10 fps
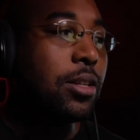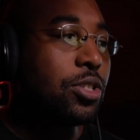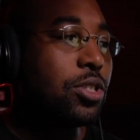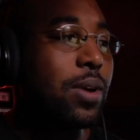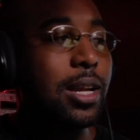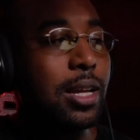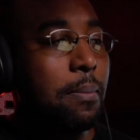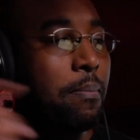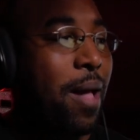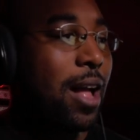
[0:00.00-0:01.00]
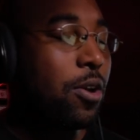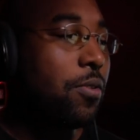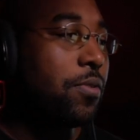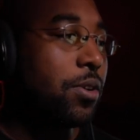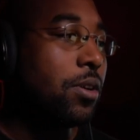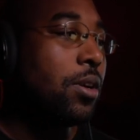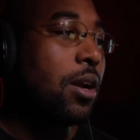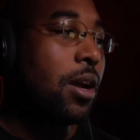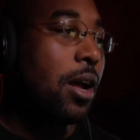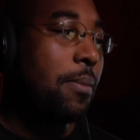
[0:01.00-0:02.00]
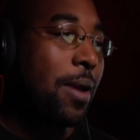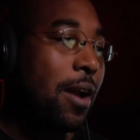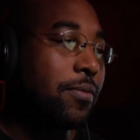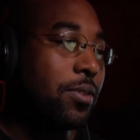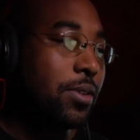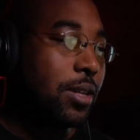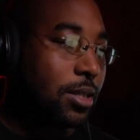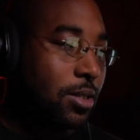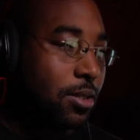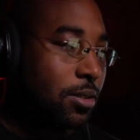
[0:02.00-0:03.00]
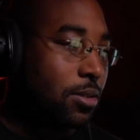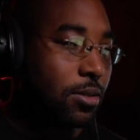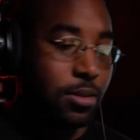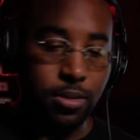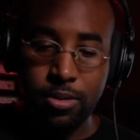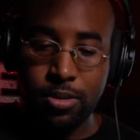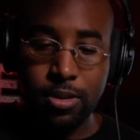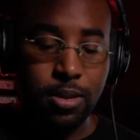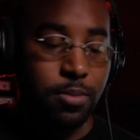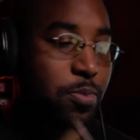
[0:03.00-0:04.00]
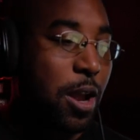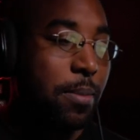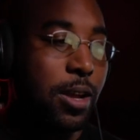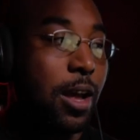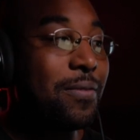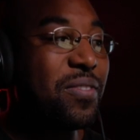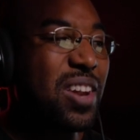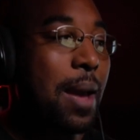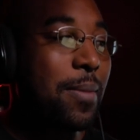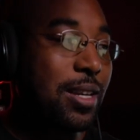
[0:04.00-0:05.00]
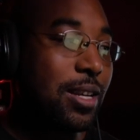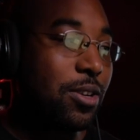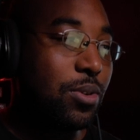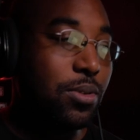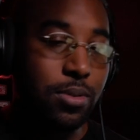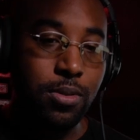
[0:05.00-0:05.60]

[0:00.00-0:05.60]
Just so I can get back over um, after this. It's probably a, a flammadiddle